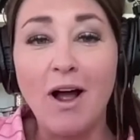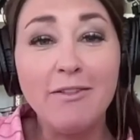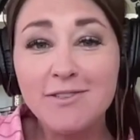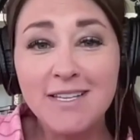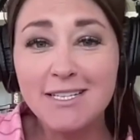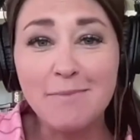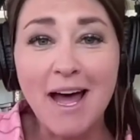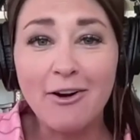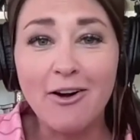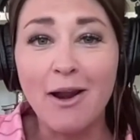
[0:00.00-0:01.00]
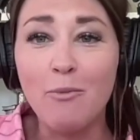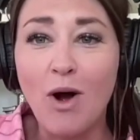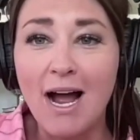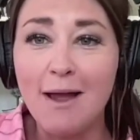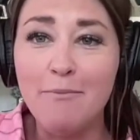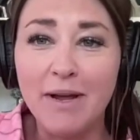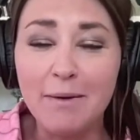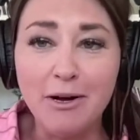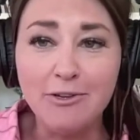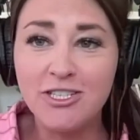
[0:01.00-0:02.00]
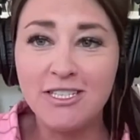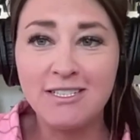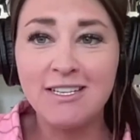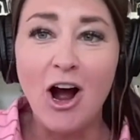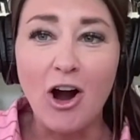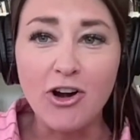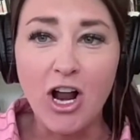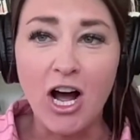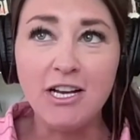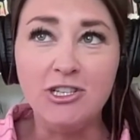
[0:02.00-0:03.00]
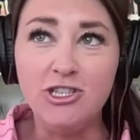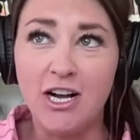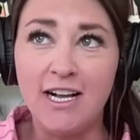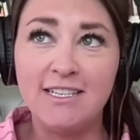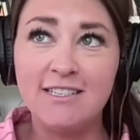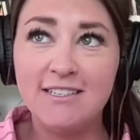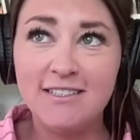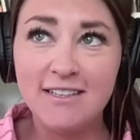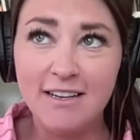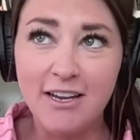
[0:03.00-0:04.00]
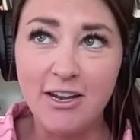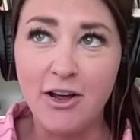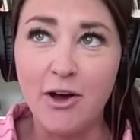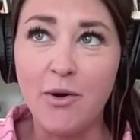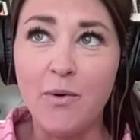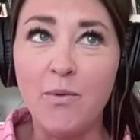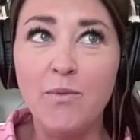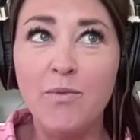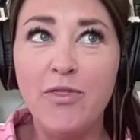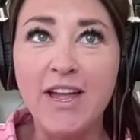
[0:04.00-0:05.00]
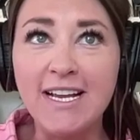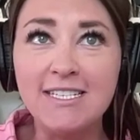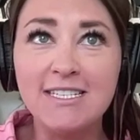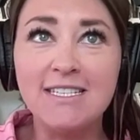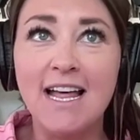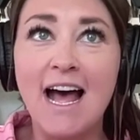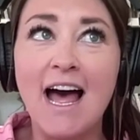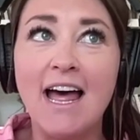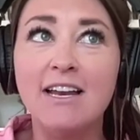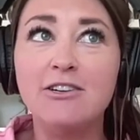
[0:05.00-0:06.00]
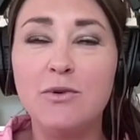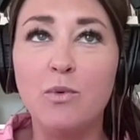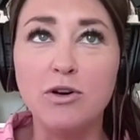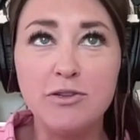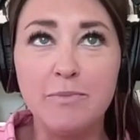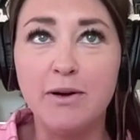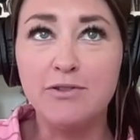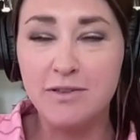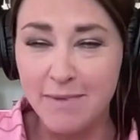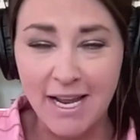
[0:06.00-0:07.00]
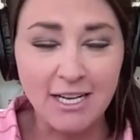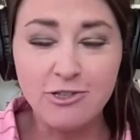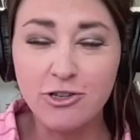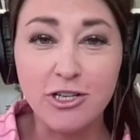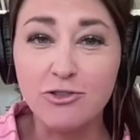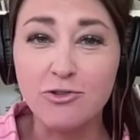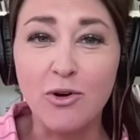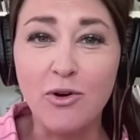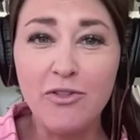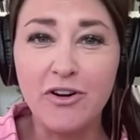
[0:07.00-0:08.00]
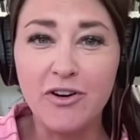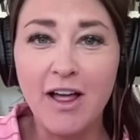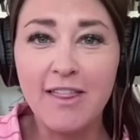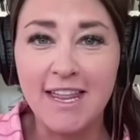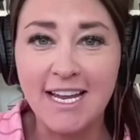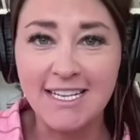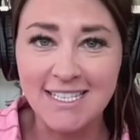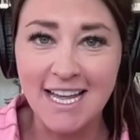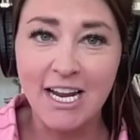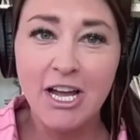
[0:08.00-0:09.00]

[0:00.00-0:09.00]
those things matter, and why big emotions are not just, things that we're supposed to manage or control. They're not things that